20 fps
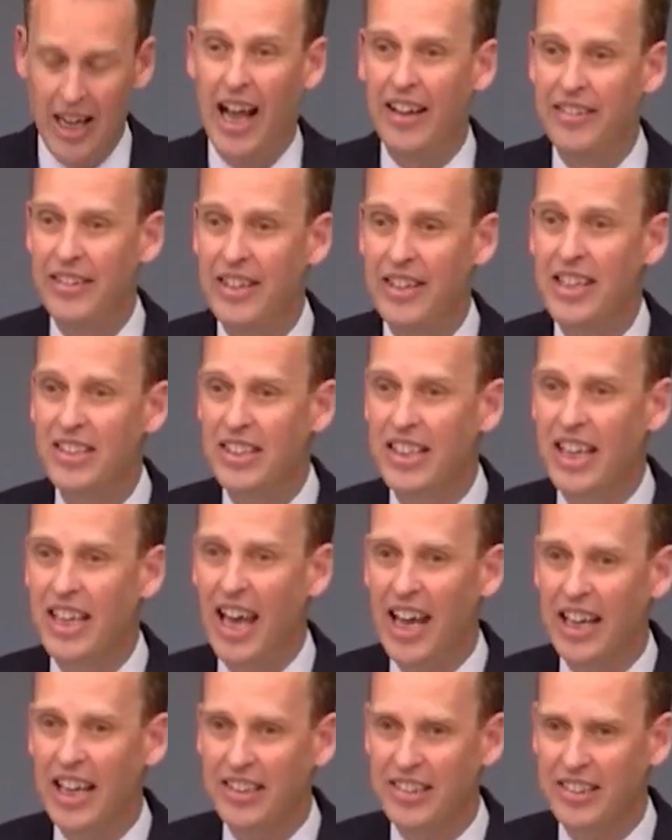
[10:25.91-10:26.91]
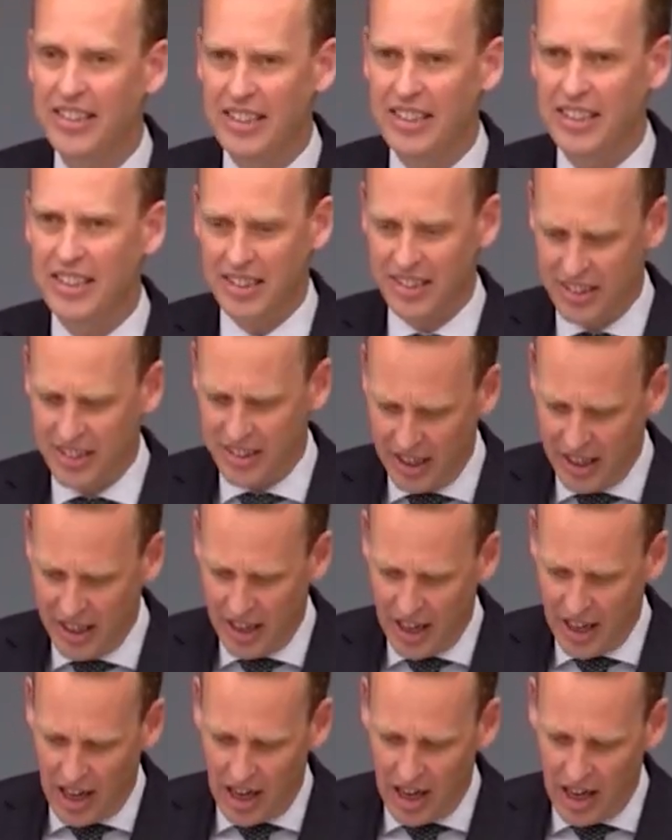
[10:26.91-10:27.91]
And these cases
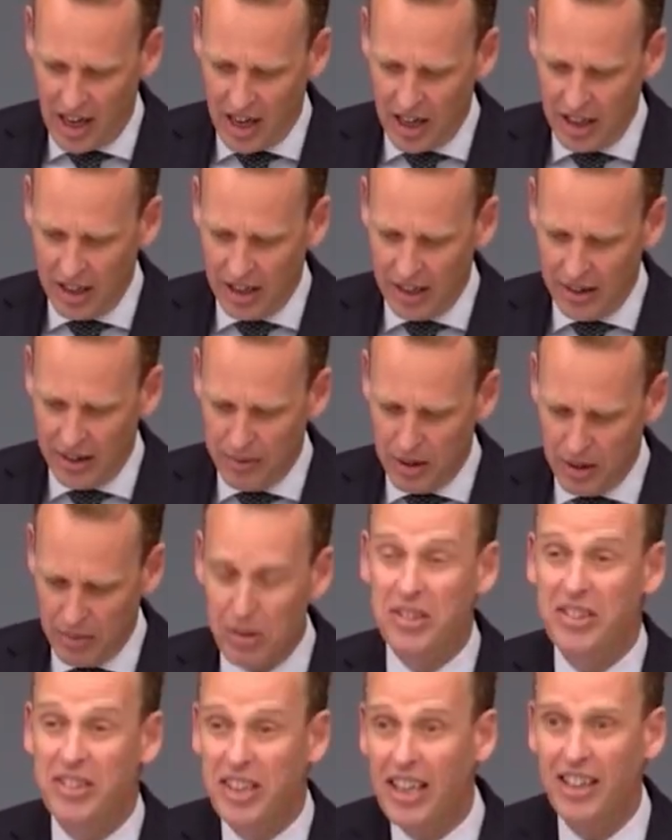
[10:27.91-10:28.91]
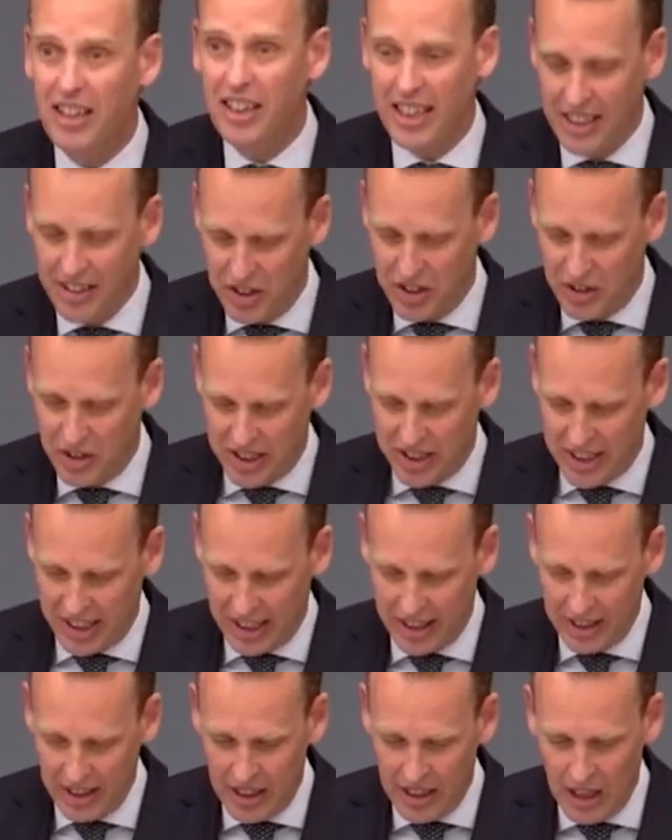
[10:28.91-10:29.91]
are particularly
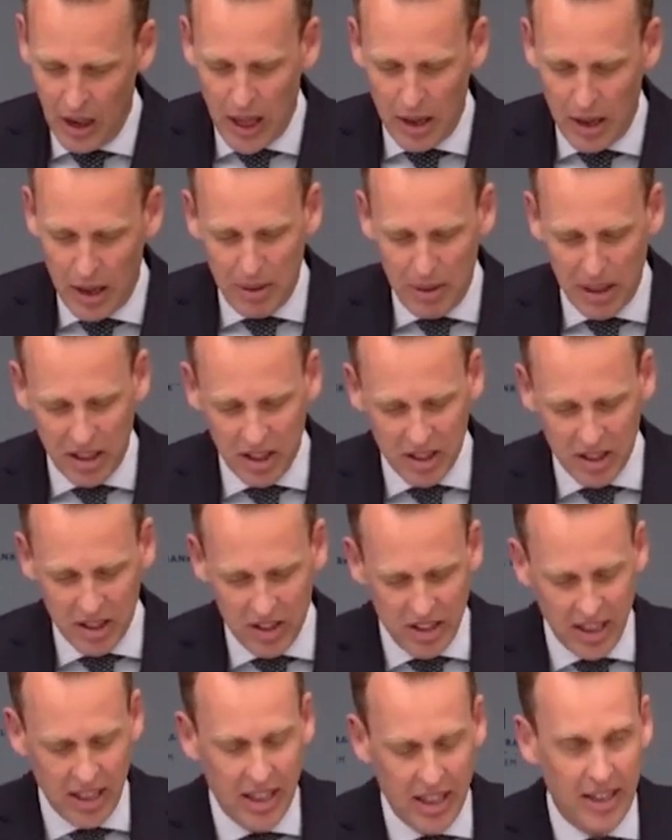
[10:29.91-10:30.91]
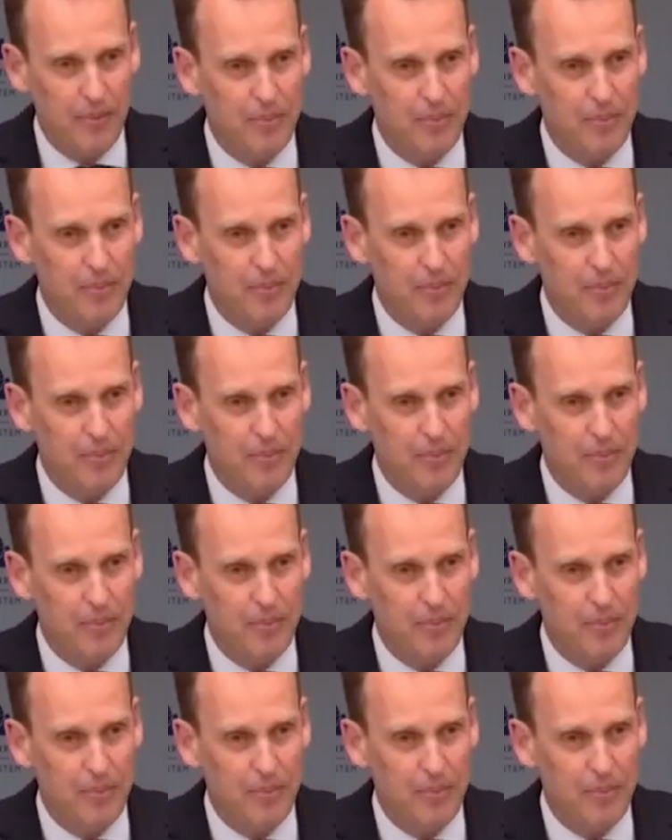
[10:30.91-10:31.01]
interesting because